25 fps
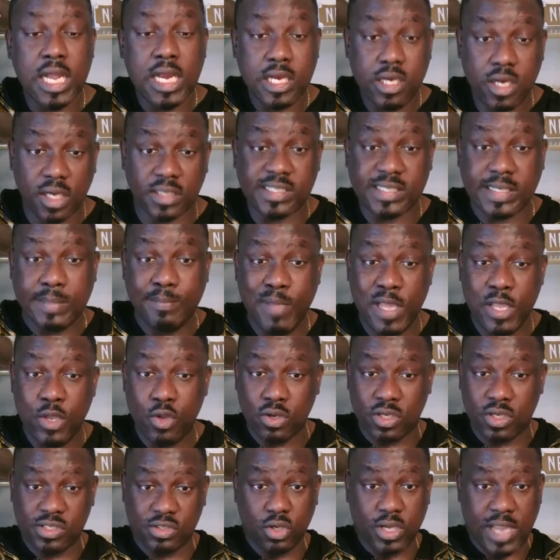doesn't mean you
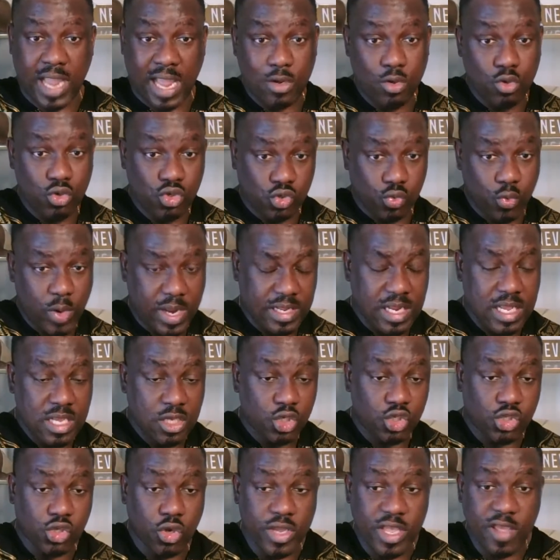still can lose weight.
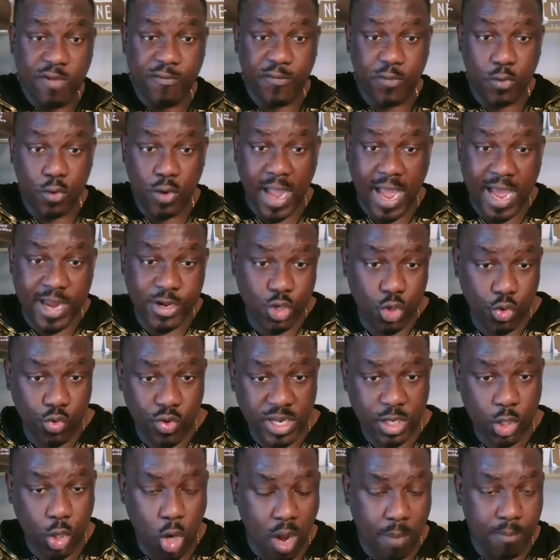So if you are
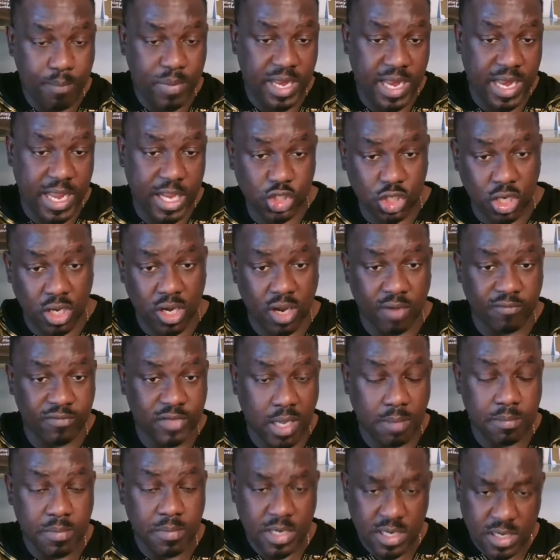doing combination of
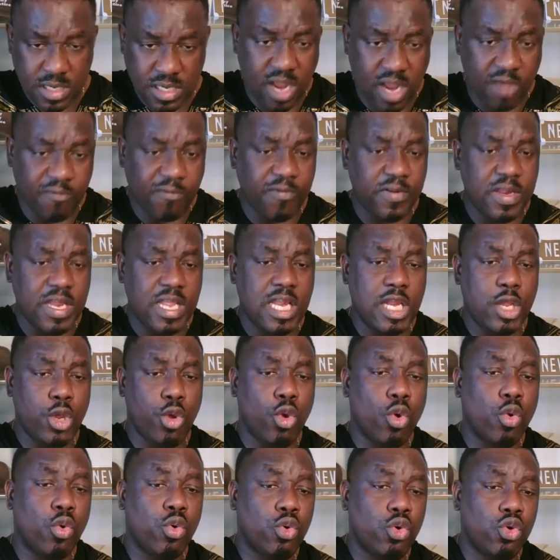them, definitely
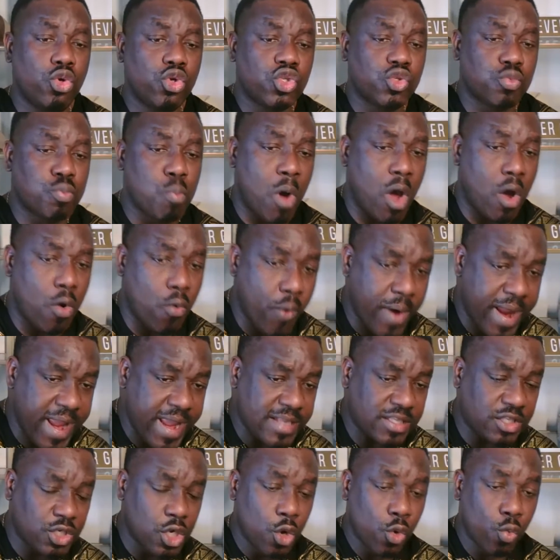you will lose more
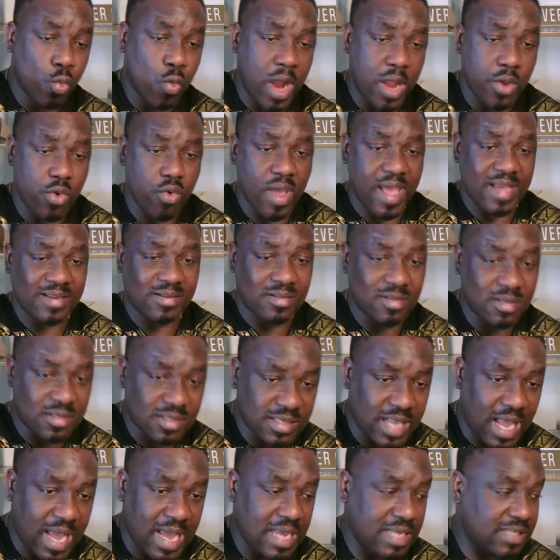weight when you
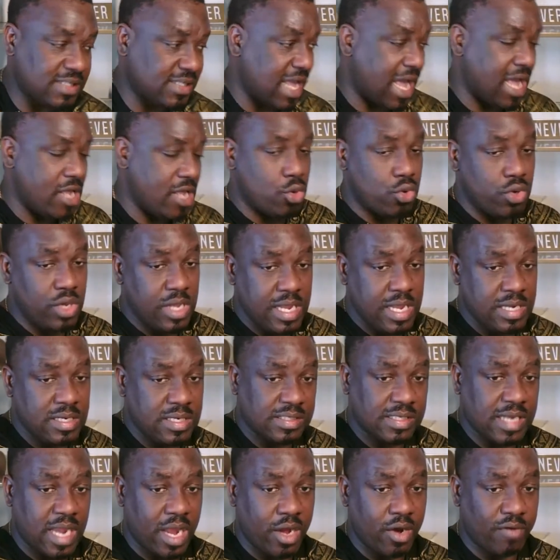exercise and you eat
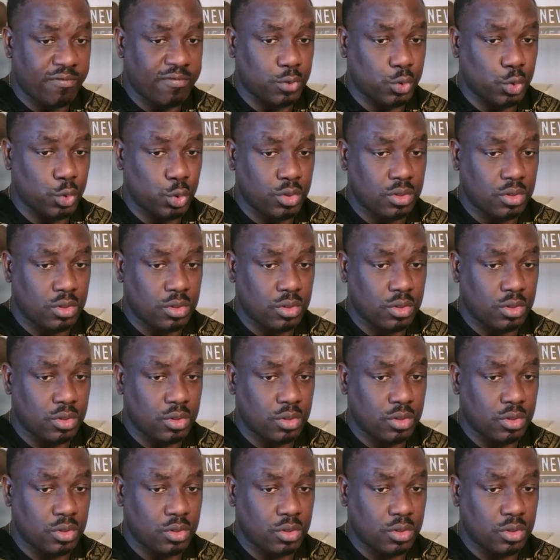this kind of food.